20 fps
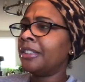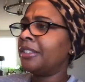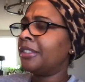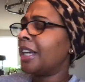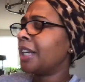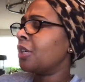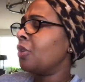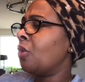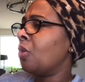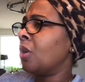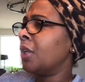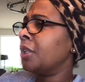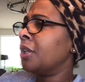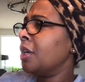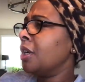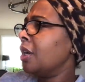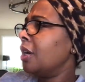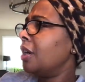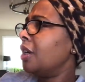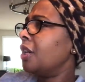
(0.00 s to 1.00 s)
suck on
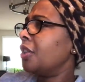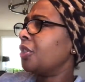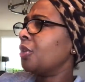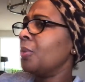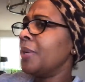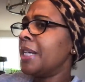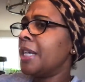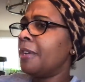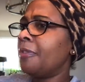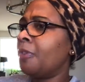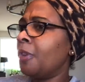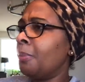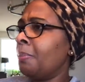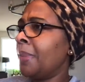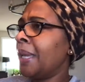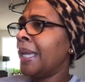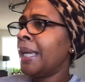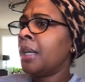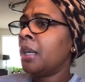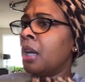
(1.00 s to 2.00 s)
three different
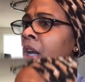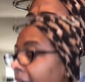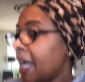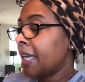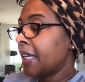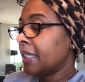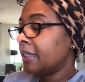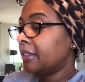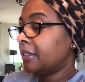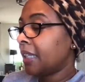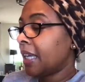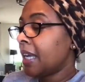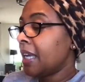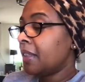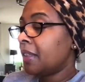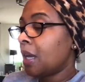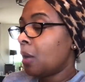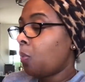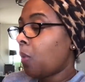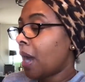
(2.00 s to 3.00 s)
men? Diana
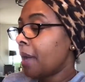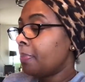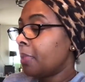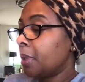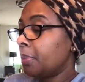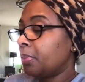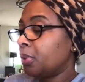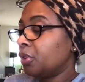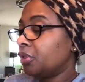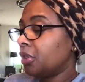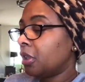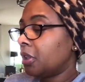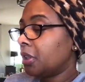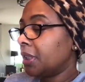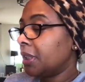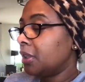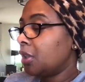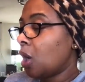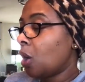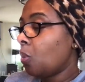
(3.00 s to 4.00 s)
said that white people
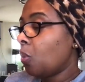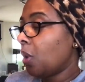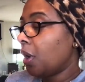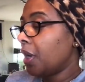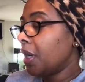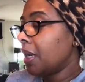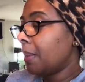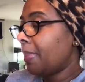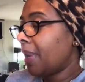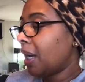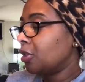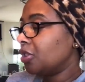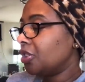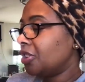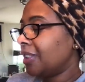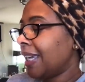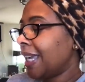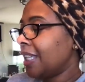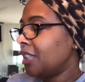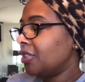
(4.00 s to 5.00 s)
certainly don't worry about
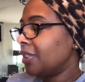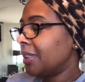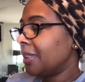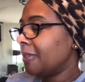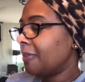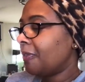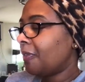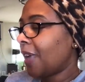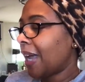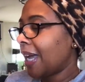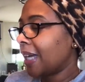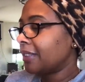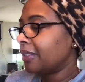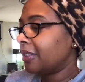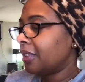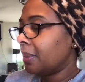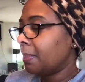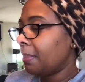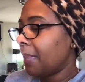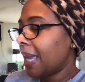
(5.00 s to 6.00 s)
changing the
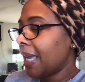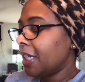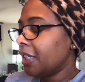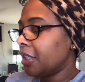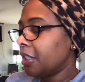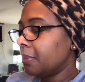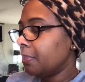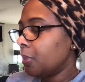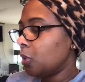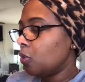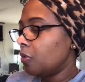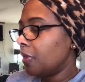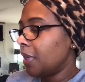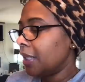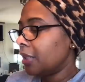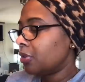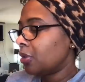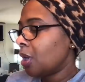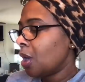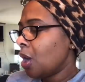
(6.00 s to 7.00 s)
facts to make good
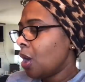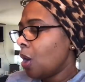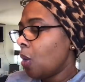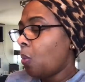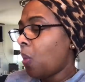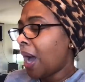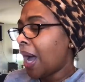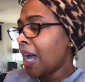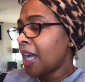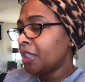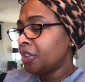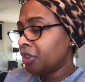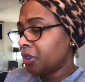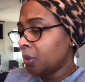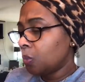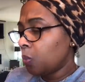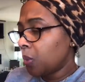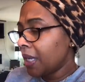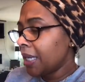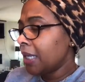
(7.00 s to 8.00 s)
movies. Why
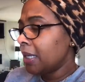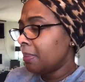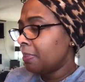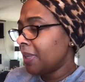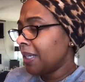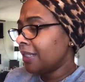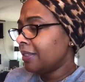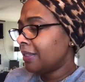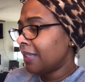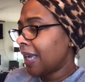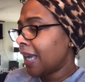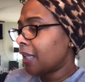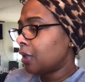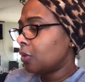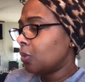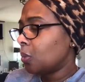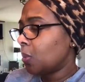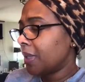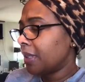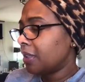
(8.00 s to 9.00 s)
should we be
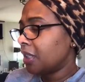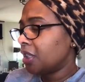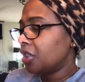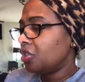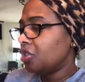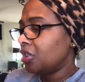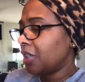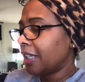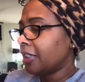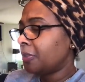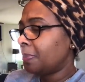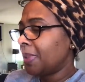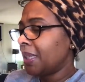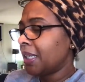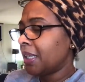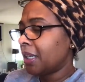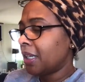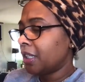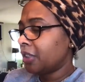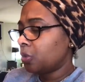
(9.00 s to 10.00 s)
saddled with it just
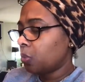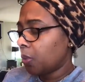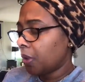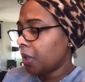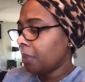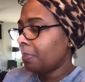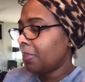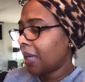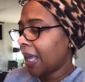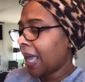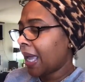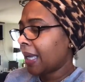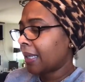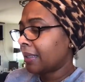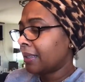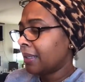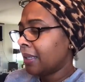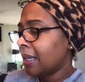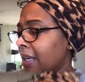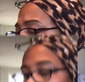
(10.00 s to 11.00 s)
because we're
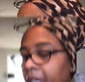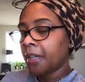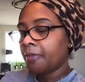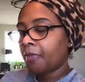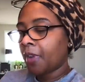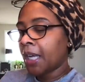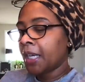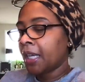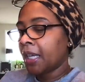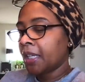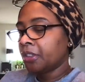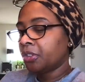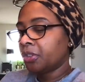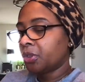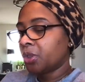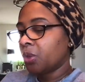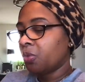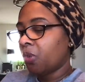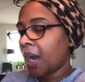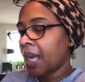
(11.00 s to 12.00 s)
black? Barry
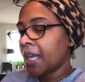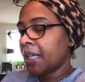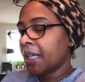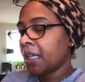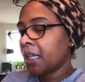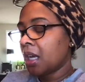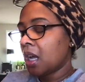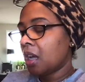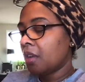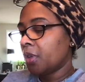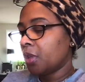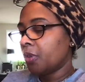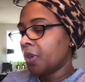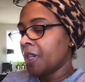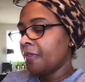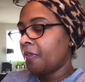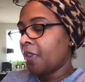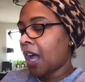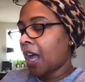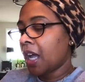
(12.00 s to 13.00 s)
financed the writing of a
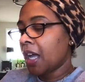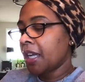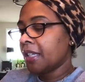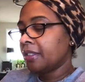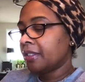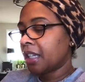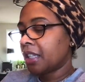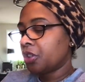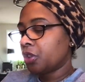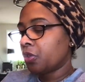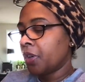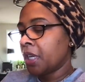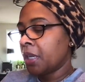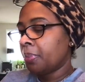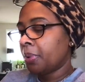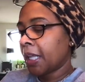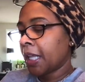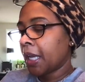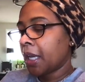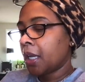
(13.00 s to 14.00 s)
revised
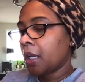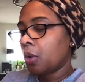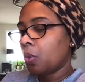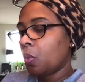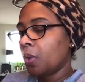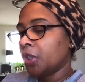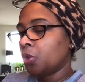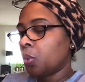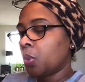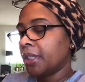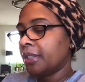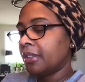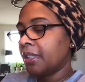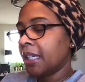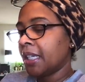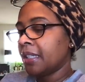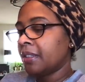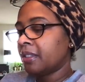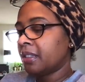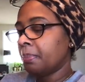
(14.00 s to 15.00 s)
screenplay, which was
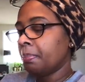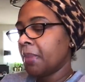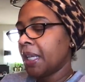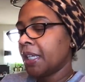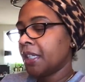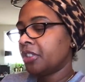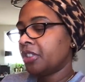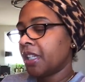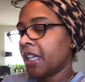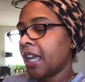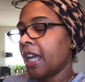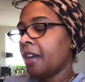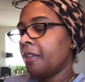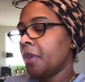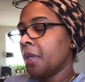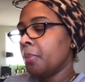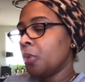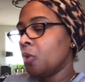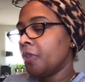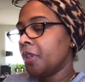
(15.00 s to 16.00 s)
then submitted to
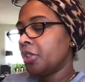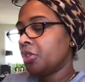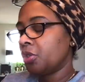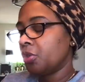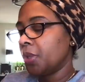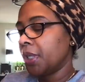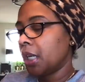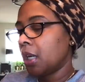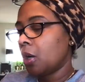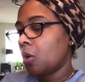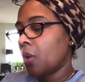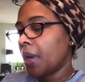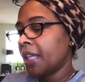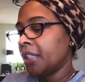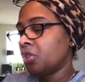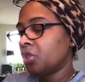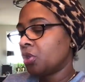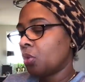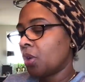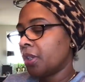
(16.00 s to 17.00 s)
every movie studio
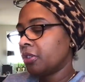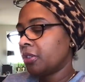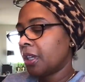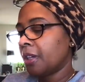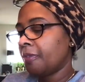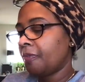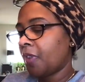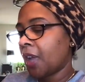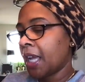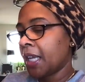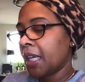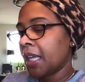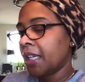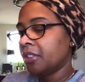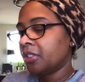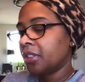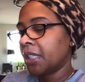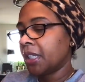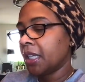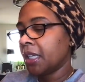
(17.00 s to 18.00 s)
and source of
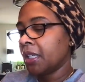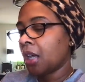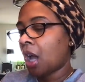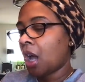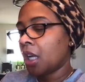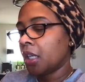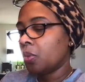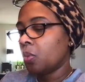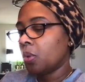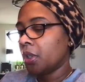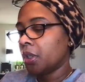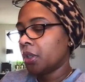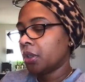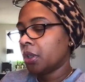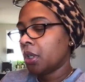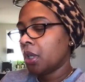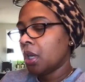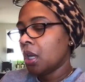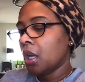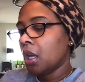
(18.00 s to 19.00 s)
financing in Hollywood.
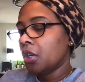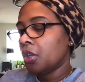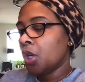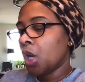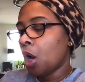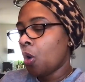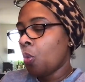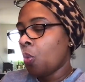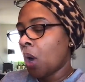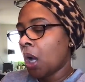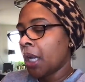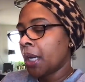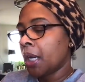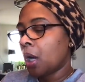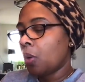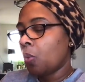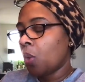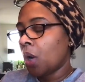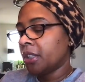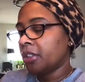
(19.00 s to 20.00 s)
No
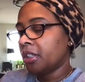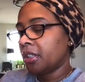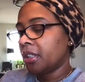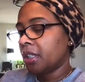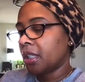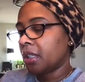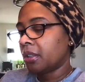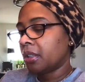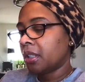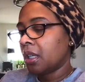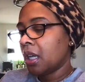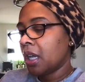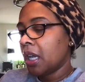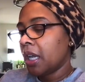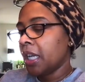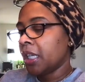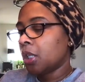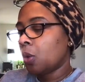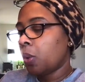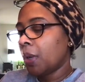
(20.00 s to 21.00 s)
one wanted it.
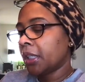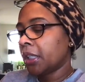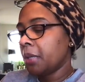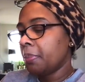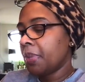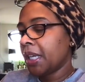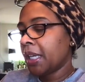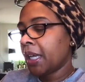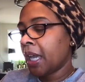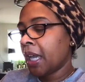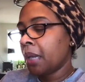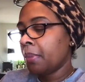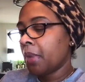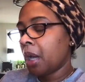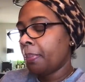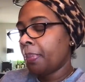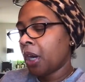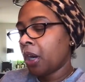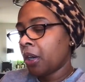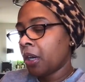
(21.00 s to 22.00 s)
It quickly became
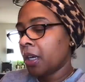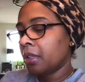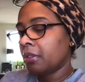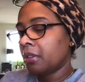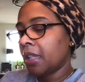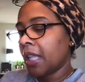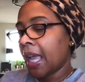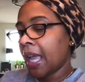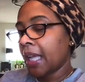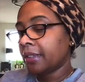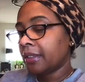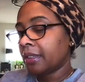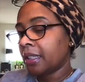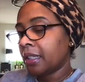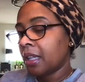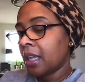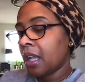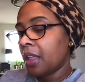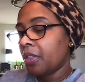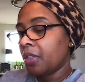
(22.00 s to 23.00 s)
apparent that
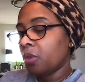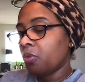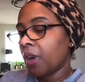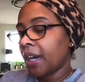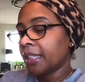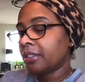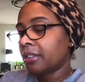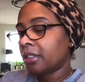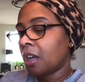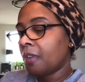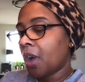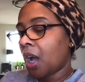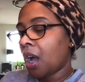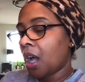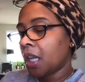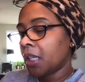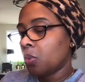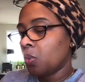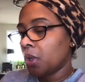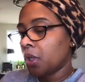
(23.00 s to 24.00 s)
the rest of
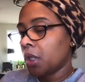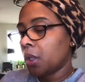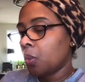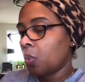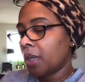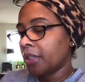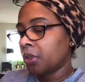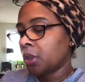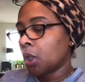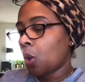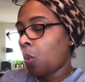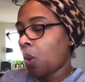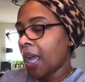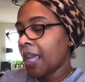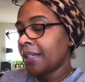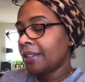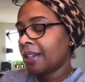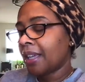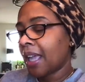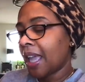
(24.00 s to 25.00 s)
Hollywood wasn't
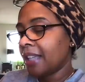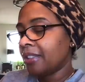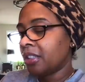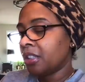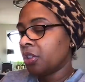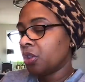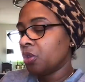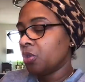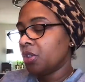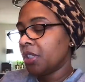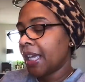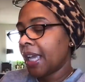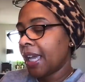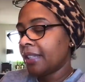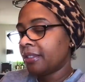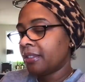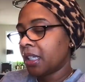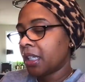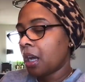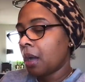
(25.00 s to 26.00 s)
quite as
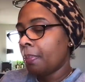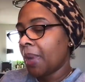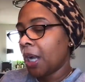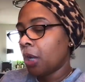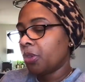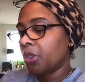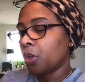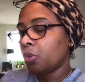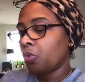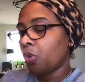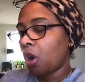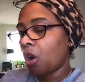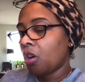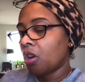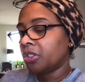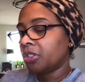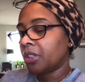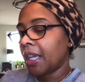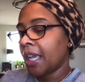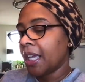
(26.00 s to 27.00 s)
enthusiastic about the
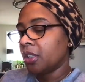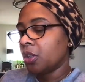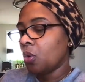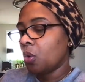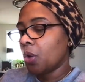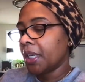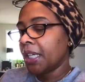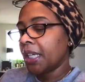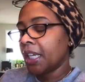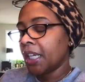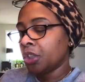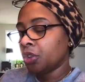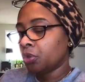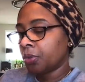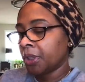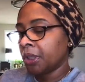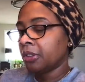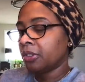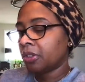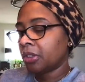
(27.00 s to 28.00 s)
Ross and Gordy
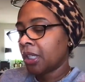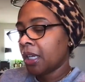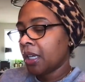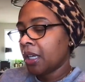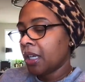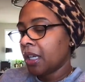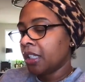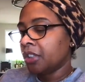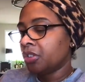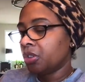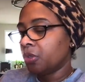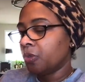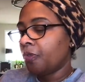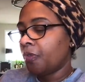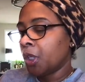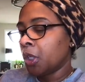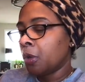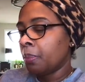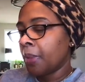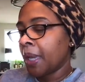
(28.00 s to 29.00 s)
entrance into the
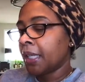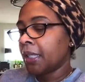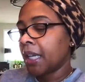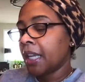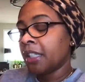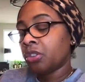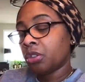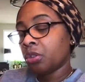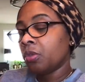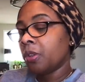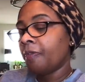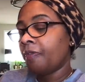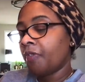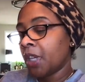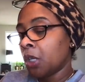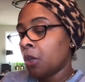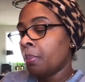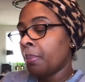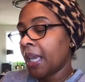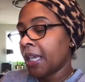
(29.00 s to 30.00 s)

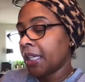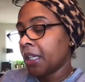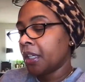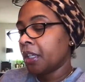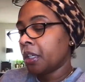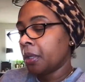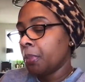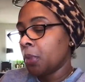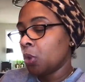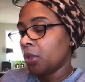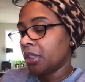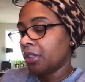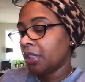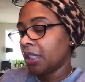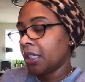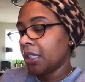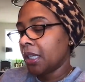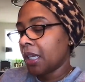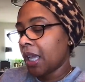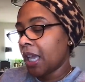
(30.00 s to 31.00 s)
filmmaking
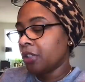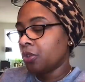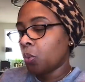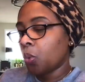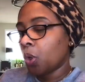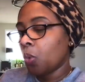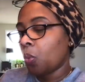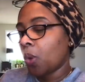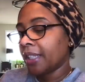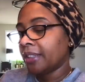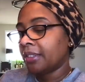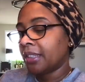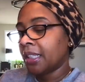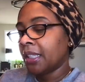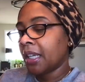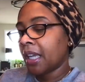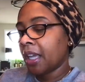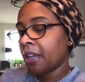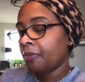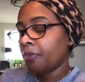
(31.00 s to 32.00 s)
community as were
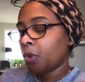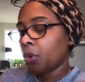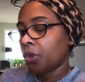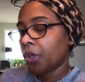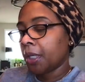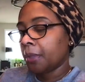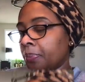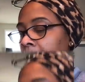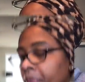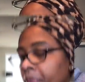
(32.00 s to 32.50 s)
Weston and Fury.